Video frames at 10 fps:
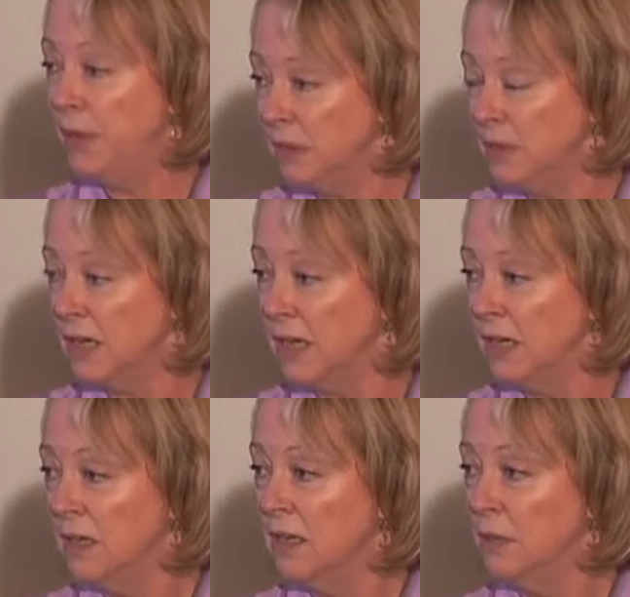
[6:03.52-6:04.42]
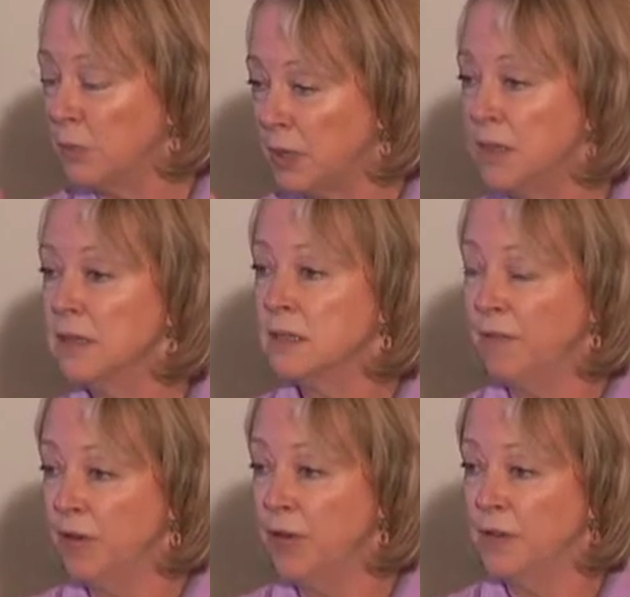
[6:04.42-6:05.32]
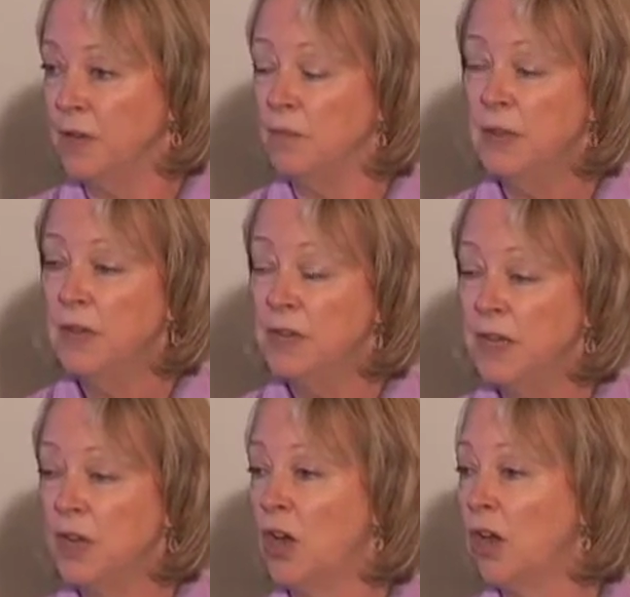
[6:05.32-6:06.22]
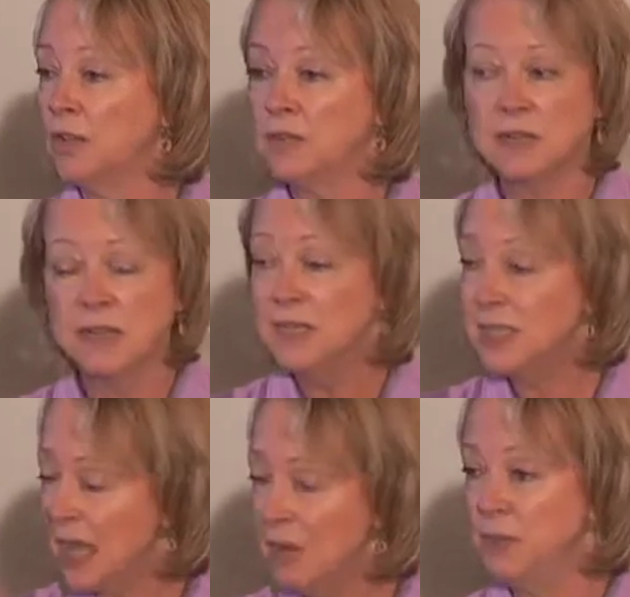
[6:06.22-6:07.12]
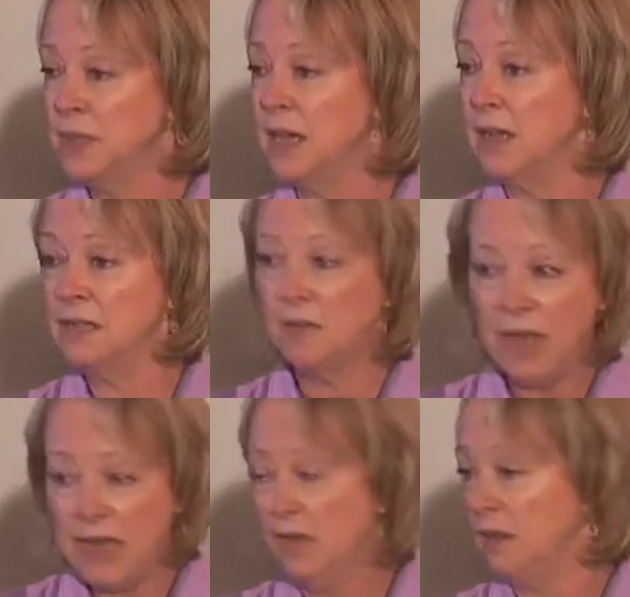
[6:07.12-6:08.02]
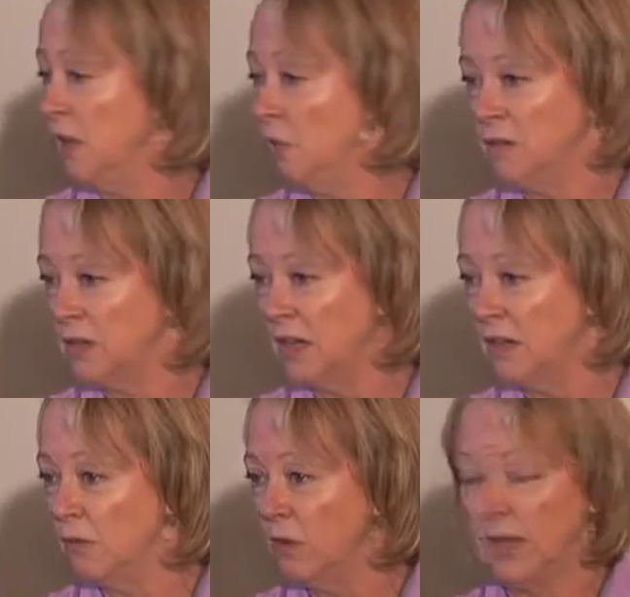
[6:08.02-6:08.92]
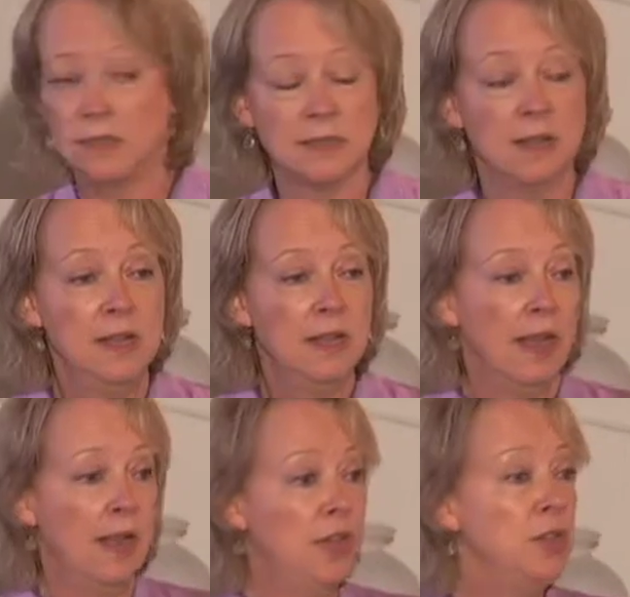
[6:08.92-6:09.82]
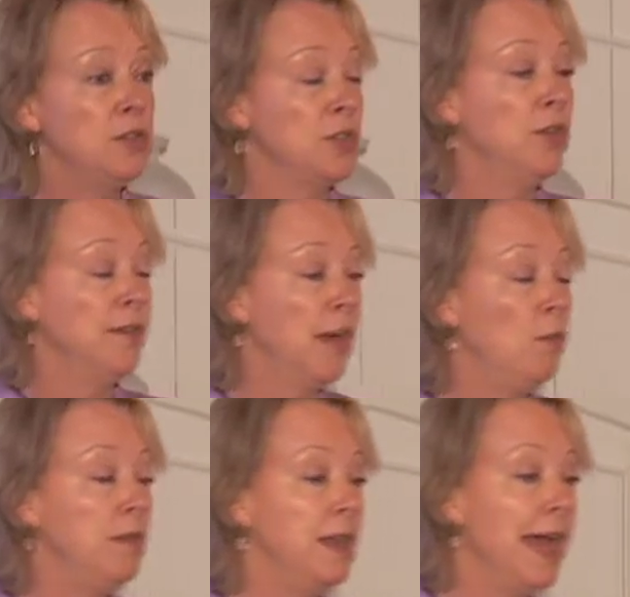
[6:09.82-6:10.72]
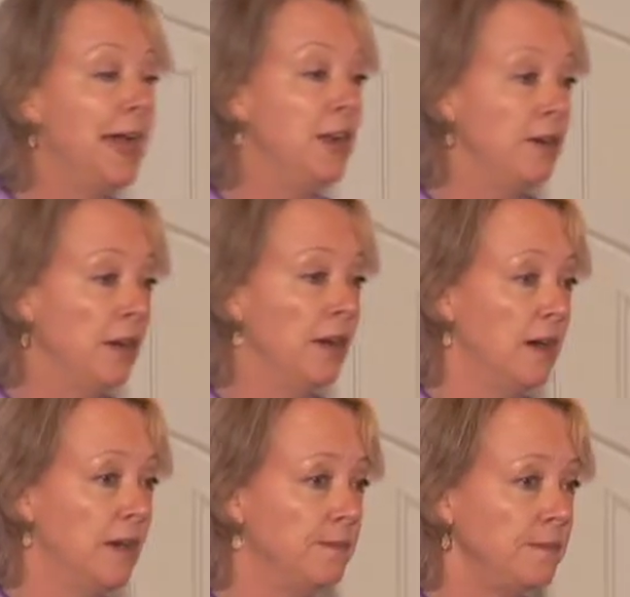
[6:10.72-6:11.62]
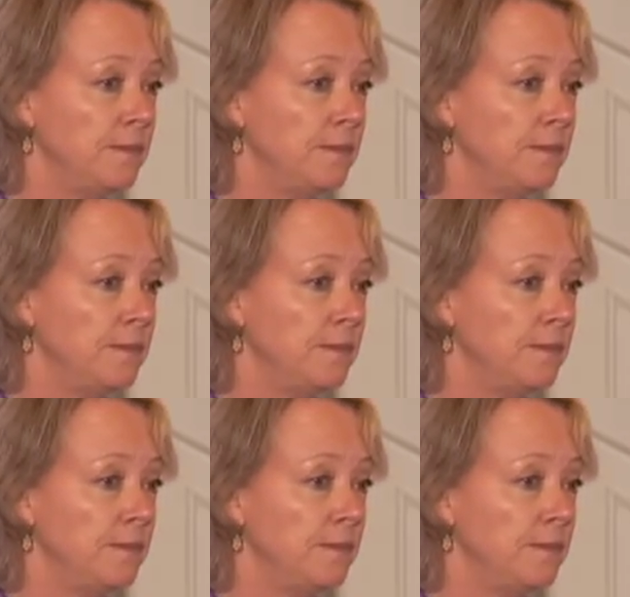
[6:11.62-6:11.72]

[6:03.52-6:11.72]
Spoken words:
building products for them that cost 10% of anything we've done in the West. You saw that with the nano car.